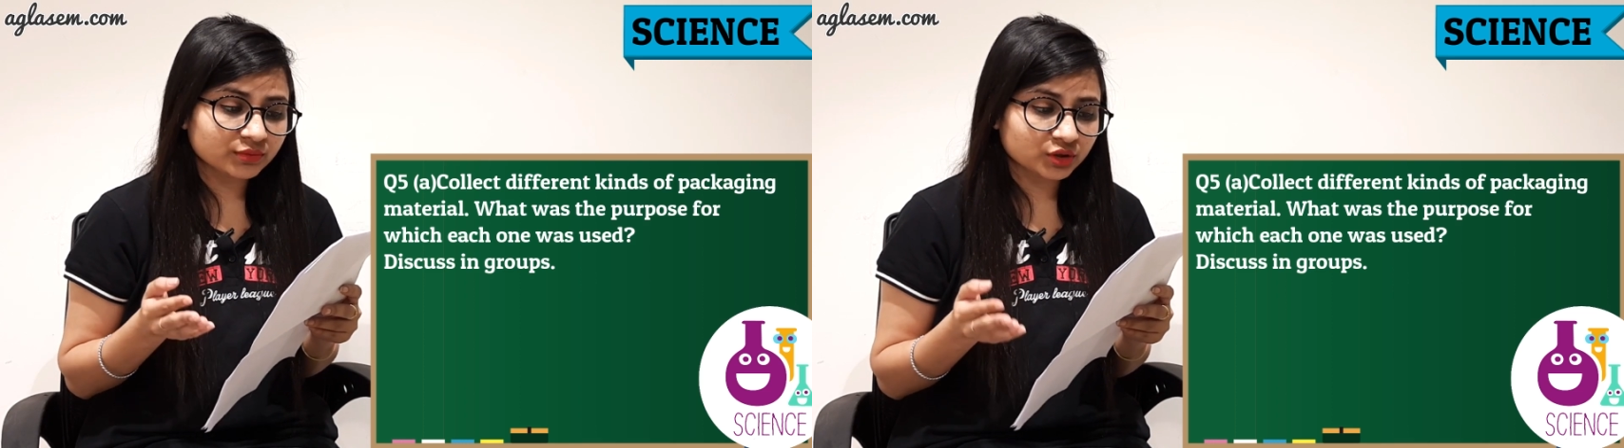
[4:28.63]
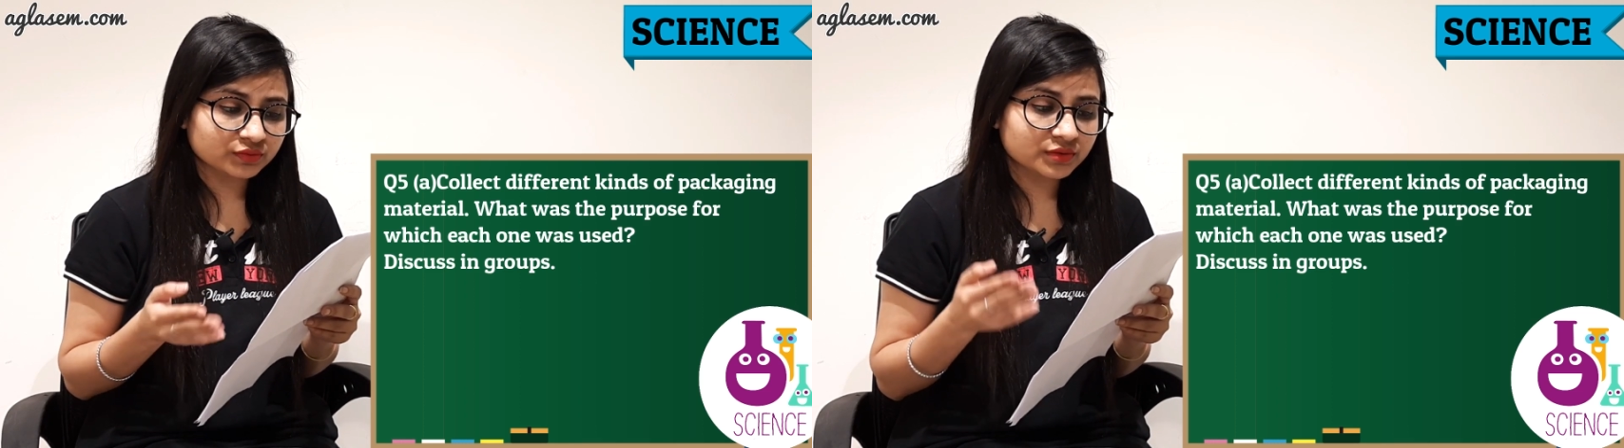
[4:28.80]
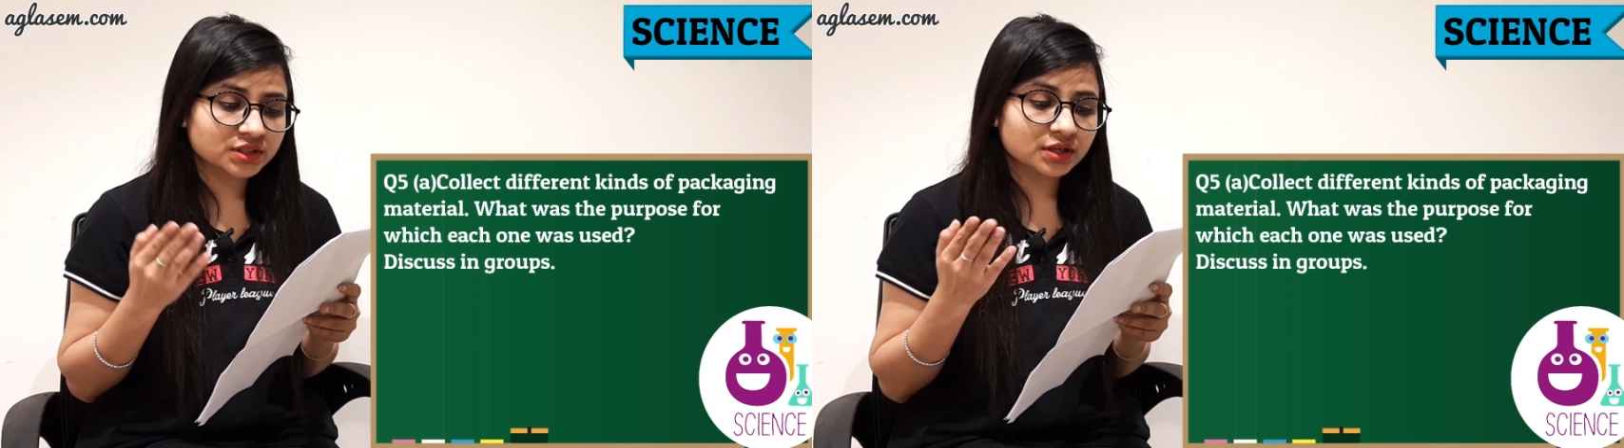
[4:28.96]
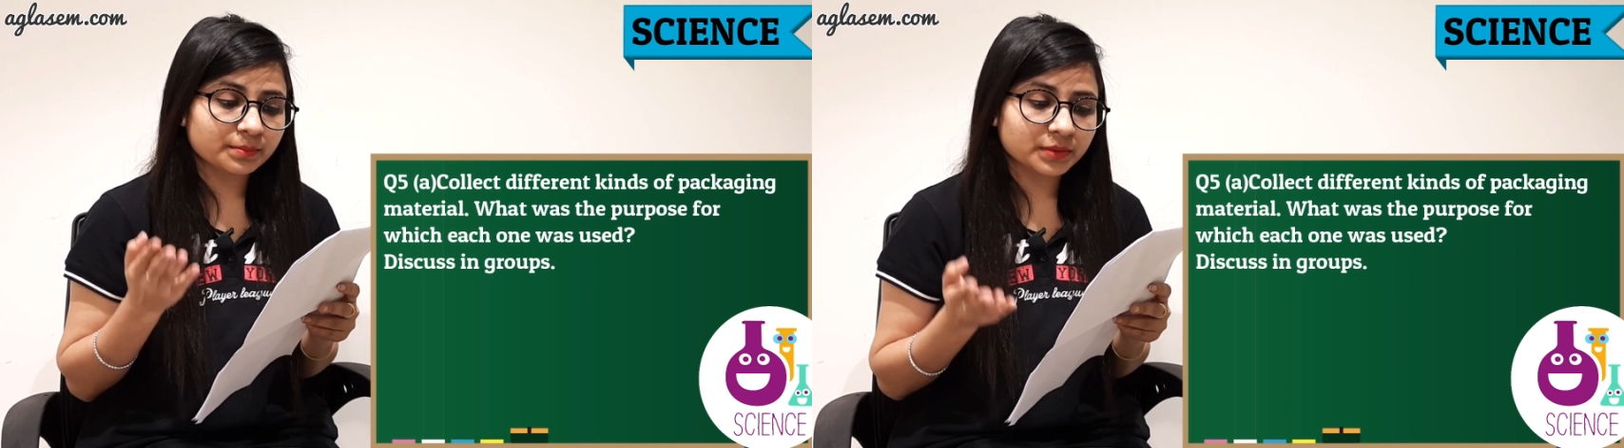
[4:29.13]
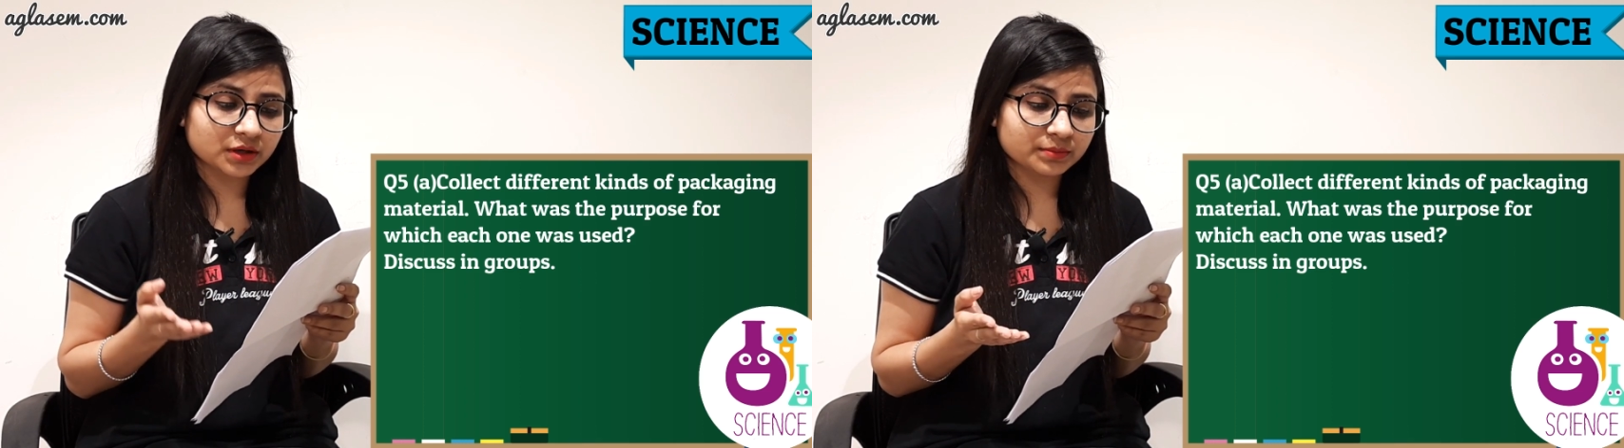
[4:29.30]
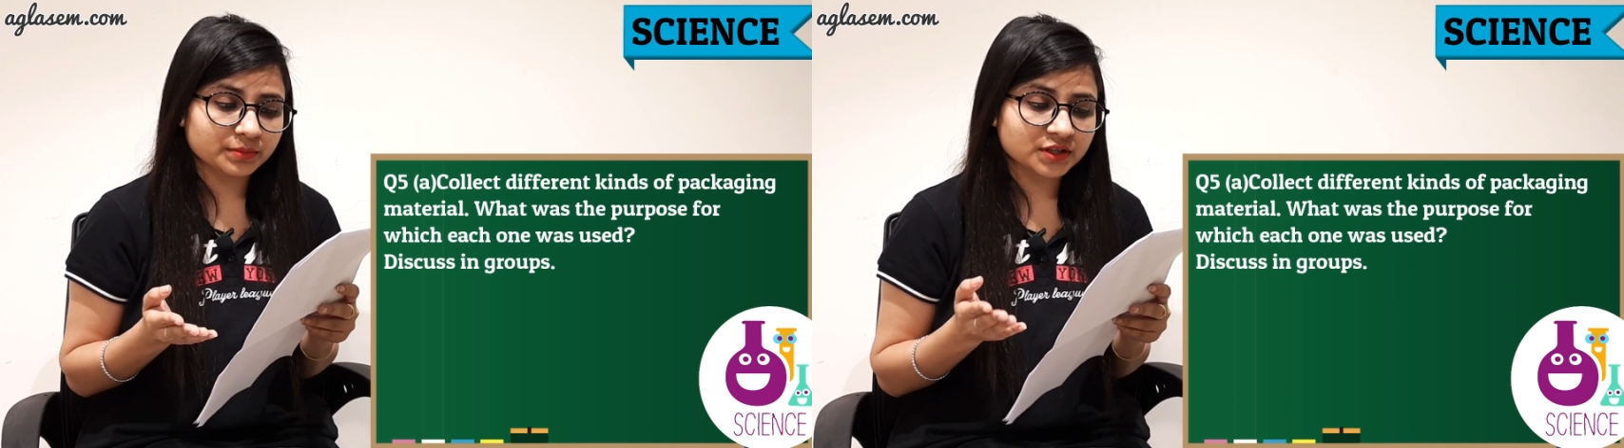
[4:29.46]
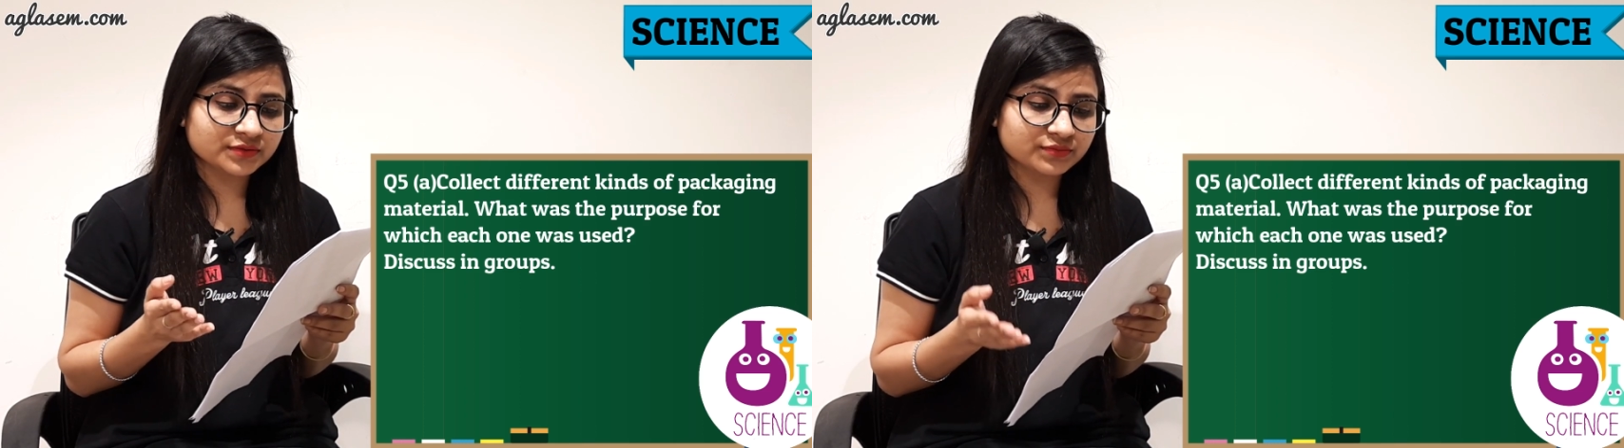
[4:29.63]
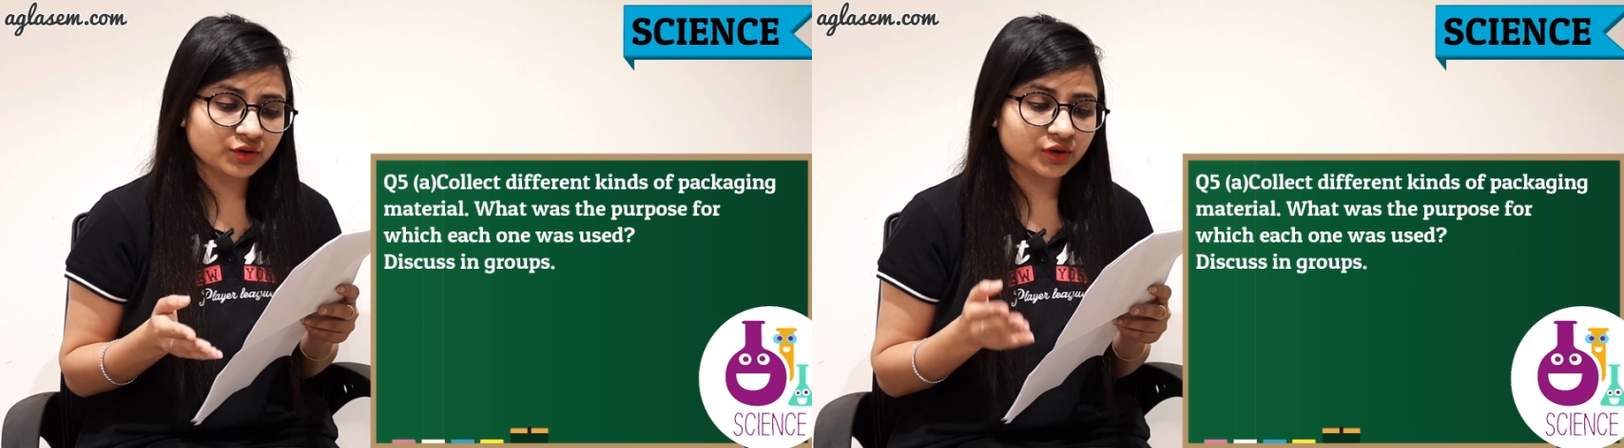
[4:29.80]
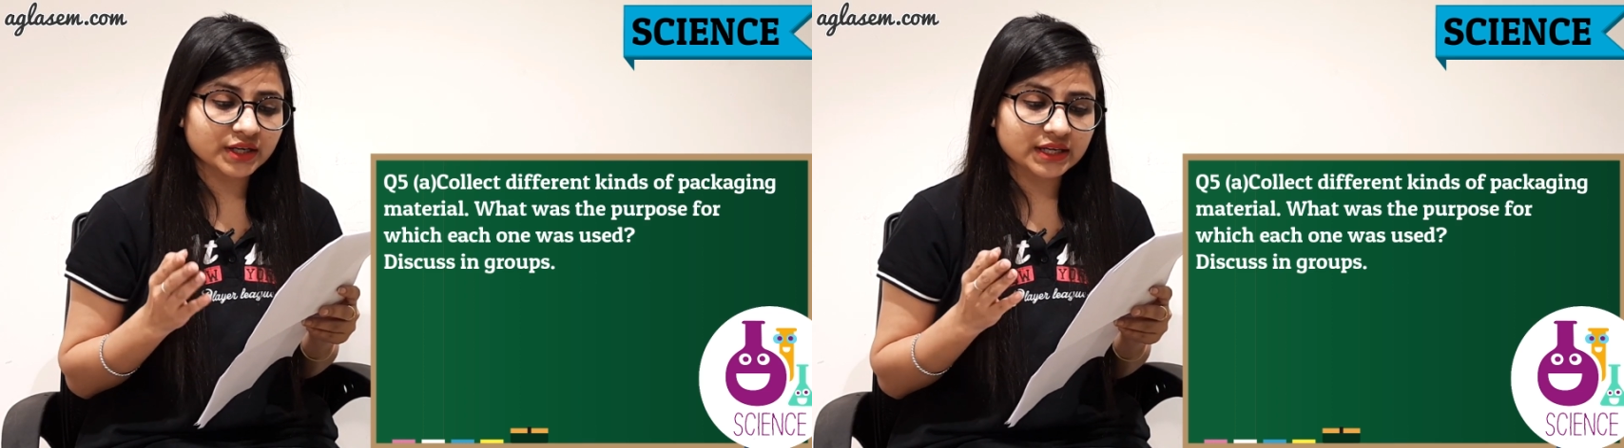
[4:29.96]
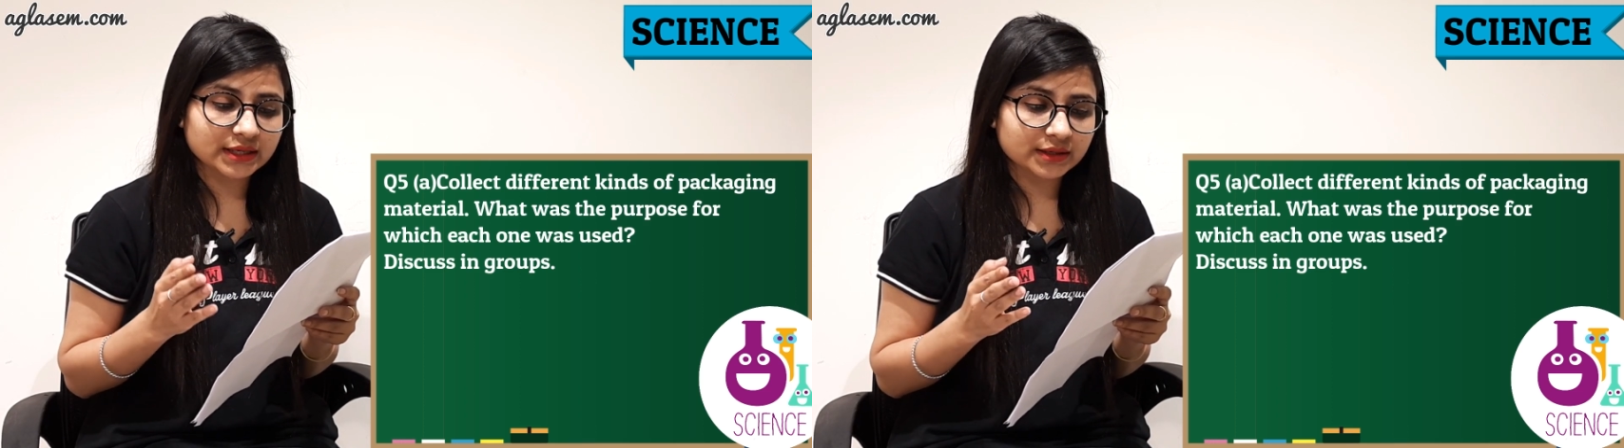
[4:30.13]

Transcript: What was the purpose for